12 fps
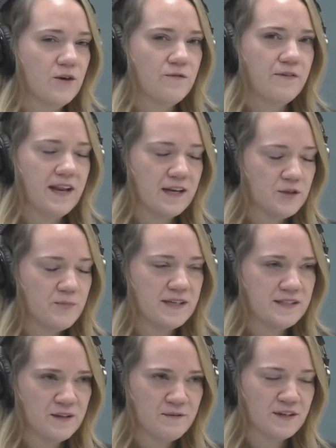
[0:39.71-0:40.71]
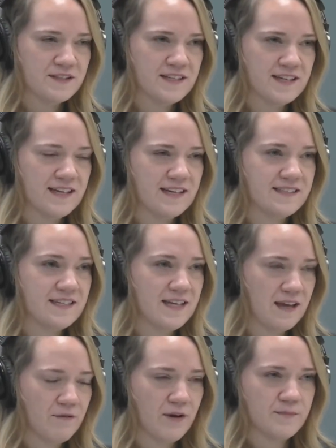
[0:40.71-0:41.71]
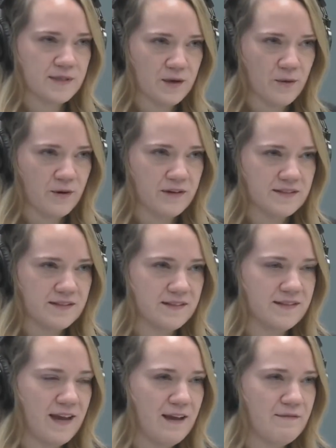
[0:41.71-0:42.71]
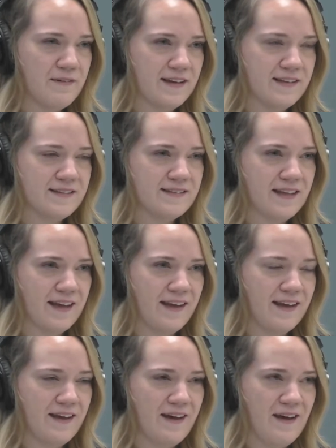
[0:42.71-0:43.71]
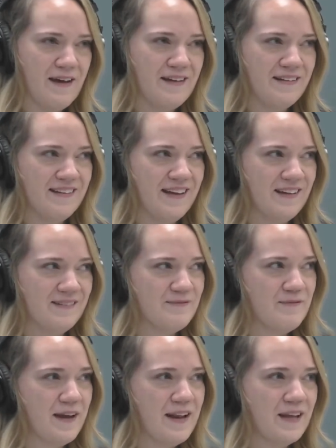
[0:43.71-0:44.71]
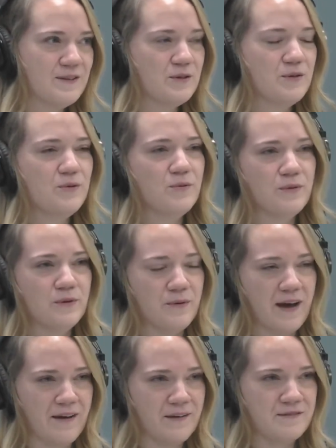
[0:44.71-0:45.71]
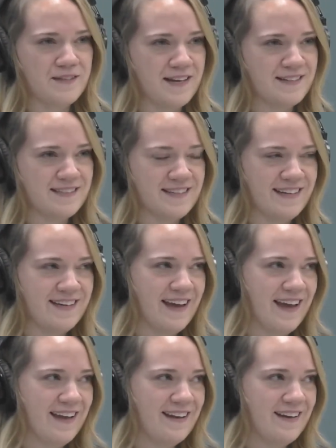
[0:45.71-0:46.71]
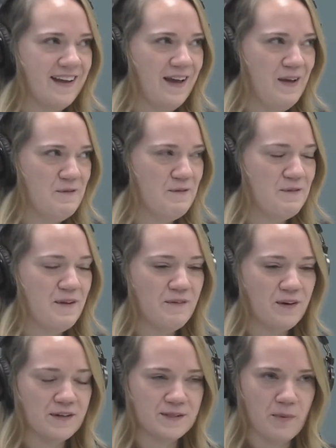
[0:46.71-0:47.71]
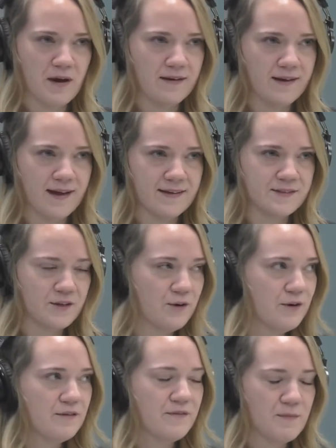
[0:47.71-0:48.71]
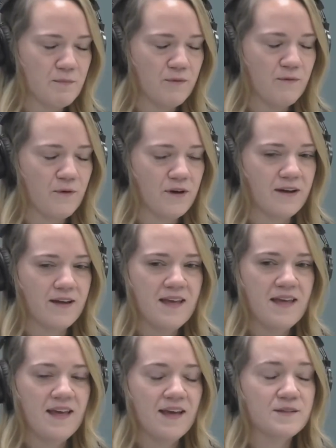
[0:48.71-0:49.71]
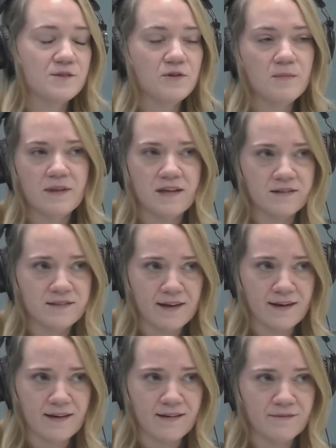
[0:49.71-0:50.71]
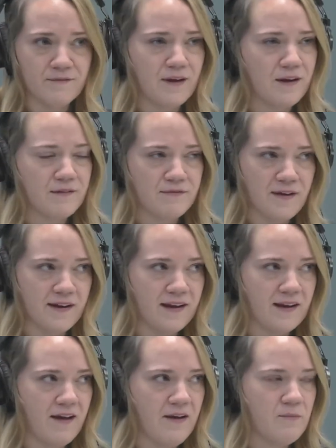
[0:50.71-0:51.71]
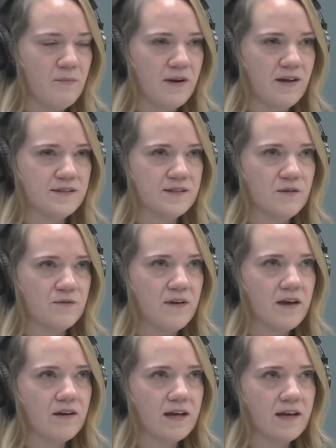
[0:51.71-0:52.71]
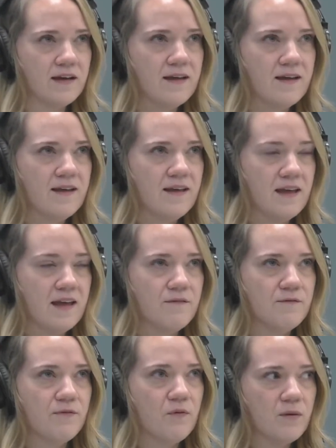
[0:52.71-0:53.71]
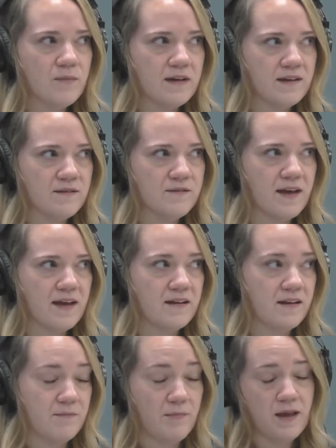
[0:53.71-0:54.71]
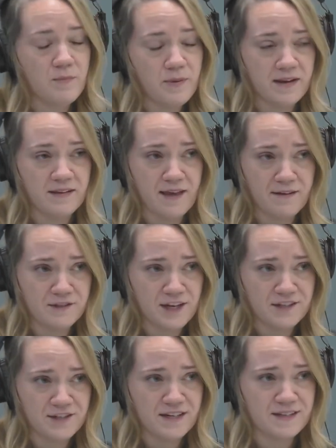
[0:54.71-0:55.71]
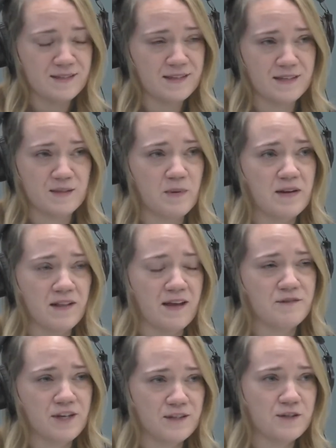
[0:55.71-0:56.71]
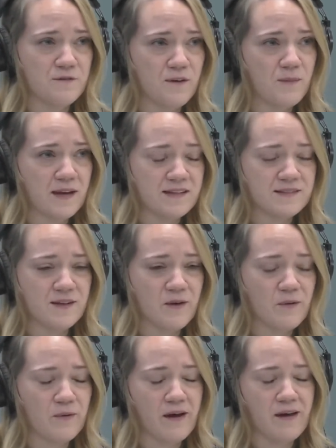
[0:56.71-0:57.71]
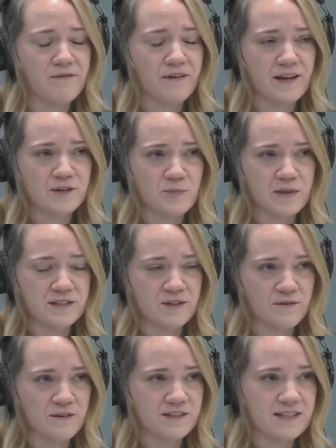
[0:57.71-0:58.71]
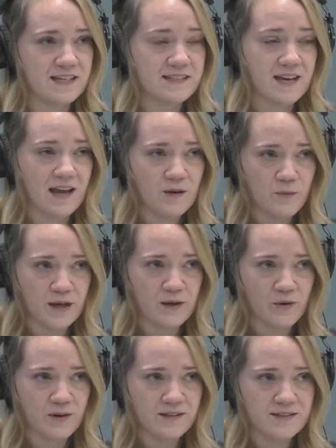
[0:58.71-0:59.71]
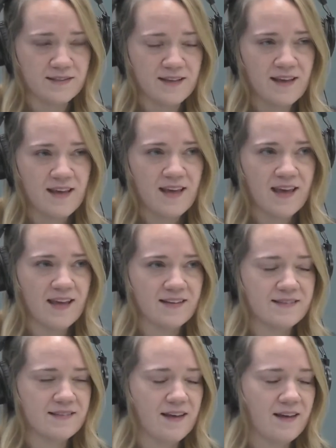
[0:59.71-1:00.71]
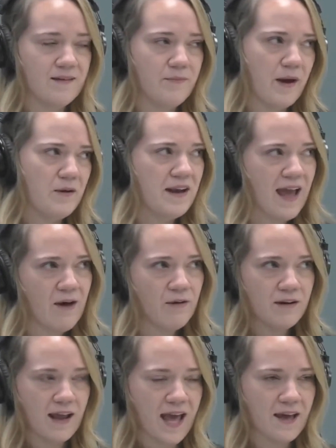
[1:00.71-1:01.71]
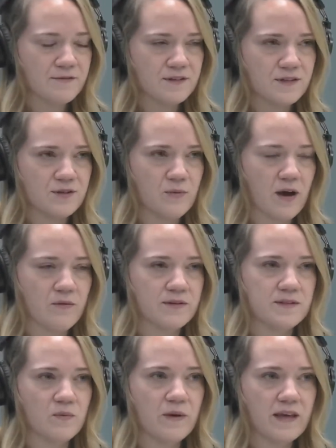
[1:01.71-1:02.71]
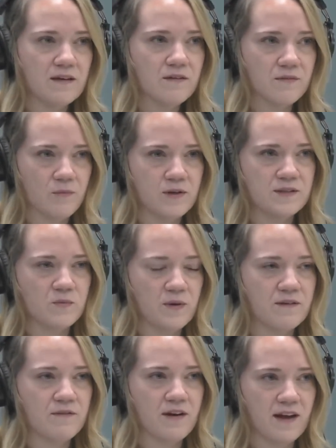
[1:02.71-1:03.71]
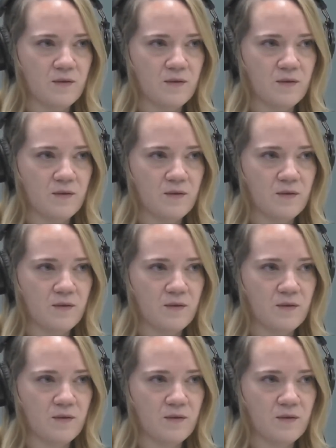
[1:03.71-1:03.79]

Financial Peace University is a Dave Ramsey course. Dave is a financial guru out of Tennessee, and if you've never heard his podcast or heard of him before, extremely entertaining, very funny, but also very informative and, in my opinion, life-changing. It's been a life changer for me. So Financial Peace University is a 9-week course. It's about an hour and a half to 2 hours a week, once a week for 9